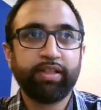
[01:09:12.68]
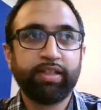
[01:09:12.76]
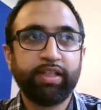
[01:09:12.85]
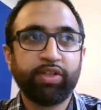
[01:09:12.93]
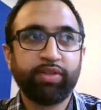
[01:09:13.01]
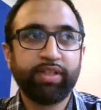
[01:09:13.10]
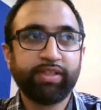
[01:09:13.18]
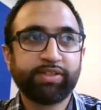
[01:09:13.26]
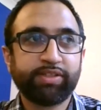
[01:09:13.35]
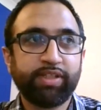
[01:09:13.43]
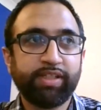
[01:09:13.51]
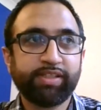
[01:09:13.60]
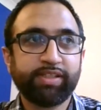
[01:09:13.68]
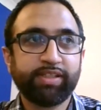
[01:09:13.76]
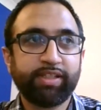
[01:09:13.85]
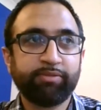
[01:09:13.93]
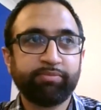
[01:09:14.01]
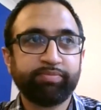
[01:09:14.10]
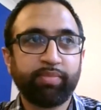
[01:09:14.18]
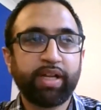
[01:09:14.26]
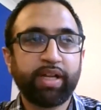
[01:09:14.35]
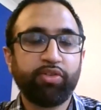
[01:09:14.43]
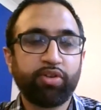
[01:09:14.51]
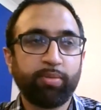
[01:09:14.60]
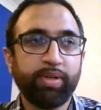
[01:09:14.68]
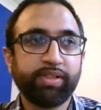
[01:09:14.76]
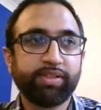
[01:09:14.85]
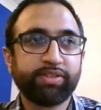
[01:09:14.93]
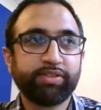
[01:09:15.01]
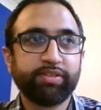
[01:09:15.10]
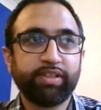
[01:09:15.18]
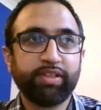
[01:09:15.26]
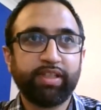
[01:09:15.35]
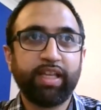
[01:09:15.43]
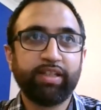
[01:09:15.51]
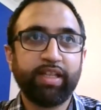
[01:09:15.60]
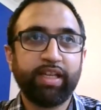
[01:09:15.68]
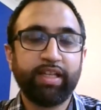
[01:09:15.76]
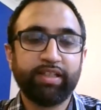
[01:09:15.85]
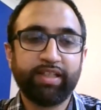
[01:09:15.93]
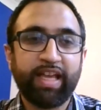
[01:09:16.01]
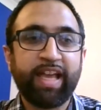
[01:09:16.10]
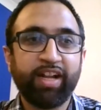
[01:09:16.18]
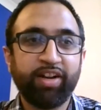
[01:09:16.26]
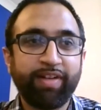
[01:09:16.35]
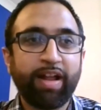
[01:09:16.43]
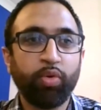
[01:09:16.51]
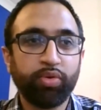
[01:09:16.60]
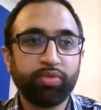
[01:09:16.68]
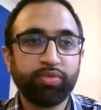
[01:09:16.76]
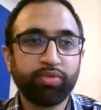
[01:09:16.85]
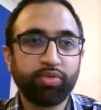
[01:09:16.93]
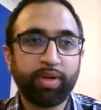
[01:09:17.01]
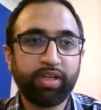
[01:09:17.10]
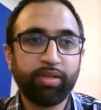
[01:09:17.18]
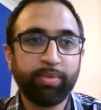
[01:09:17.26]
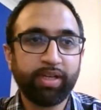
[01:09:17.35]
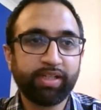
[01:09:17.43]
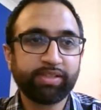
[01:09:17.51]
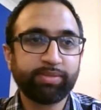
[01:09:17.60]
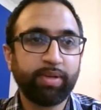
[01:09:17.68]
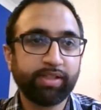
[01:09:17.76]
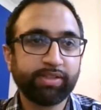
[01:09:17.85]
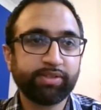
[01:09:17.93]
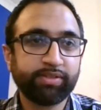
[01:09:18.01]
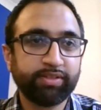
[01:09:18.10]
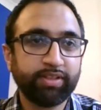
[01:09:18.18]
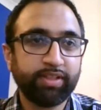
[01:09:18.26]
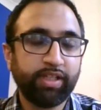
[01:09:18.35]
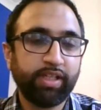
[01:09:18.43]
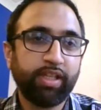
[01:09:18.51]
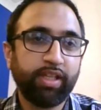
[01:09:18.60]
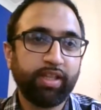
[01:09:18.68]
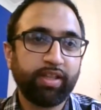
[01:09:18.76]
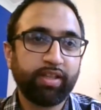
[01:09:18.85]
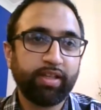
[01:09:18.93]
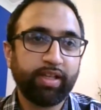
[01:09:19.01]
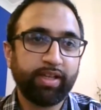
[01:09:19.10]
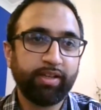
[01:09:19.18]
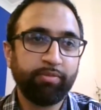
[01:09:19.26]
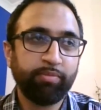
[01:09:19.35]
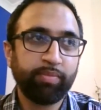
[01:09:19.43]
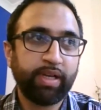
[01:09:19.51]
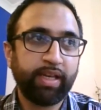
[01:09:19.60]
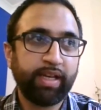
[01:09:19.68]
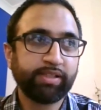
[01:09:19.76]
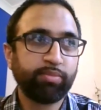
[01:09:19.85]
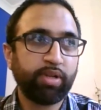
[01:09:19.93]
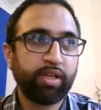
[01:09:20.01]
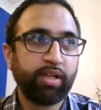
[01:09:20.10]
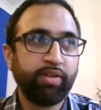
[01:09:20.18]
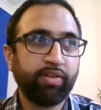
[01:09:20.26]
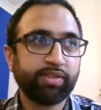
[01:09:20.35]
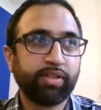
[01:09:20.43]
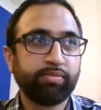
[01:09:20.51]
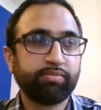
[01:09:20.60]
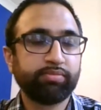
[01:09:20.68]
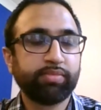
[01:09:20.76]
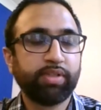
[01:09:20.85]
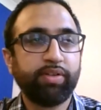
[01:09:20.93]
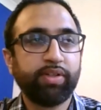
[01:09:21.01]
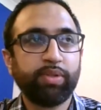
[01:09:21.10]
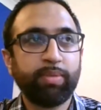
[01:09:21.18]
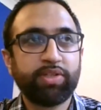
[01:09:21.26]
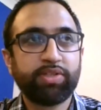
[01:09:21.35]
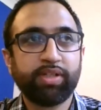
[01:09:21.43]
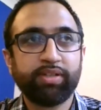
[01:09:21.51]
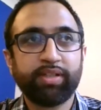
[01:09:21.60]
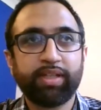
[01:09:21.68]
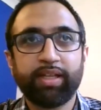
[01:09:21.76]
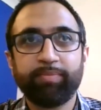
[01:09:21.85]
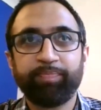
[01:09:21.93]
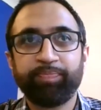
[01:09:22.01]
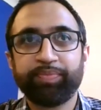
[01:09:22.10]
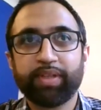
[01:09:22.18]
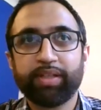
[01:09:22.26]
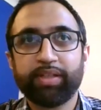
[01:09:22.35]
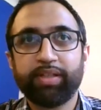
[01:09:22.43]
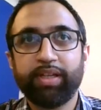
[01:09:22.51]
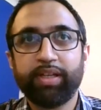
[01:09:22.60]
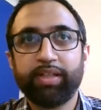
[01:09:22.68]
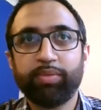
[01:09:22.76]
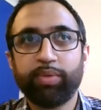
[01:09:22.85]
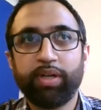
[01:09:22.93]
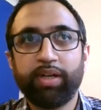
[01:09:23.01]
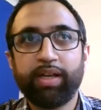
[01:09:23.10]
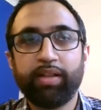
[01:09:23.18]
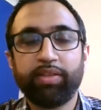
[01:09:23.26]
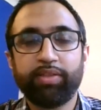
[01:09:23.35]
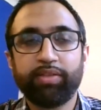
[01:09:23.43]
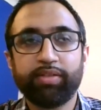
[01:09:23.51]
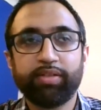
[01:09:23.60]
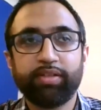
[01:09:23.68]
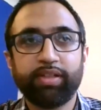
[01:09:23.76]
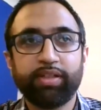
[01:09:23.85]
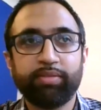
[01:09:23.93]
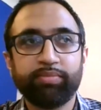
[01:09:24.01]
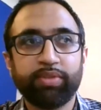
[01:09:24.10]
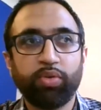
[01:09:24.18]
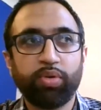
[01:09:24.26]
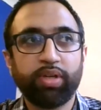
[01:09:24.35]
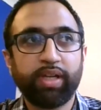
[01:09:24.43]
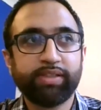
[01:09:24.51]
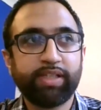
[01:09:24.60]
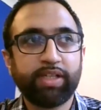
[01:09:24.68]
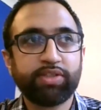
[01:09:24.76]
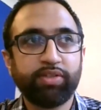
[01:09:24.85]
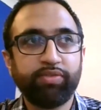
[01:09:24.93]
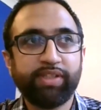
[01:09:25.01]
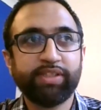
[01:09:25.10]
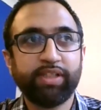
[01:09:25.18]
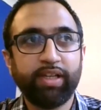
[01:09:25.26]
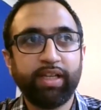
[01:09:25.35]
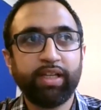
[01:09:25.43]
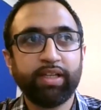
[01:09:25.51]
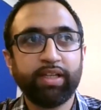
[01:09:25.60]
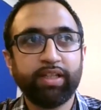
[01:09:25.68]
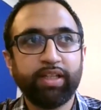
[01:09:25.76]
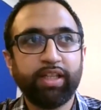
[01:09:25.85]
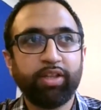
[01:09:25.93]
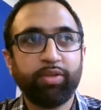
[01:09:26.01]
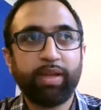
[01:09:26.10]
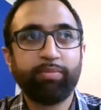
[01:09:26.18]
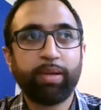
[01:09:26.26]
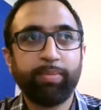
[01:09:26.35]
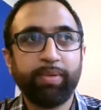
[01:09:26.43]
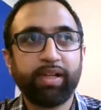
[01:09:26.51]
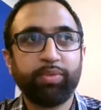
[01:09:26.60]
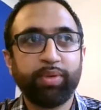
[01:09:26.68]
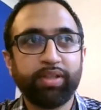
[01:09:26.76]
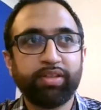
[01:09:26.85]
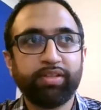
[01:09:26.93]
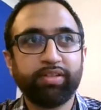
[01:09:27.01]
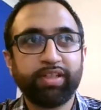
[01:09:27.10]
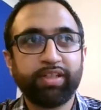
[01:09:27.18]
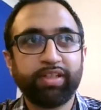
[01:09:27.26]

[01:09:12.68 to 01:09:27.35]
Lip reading: these micro droplets, they hang around for 20 minutes plus. And as Mulana Alireza Rizvi mentioned that the World Health Organization recently went public withwe're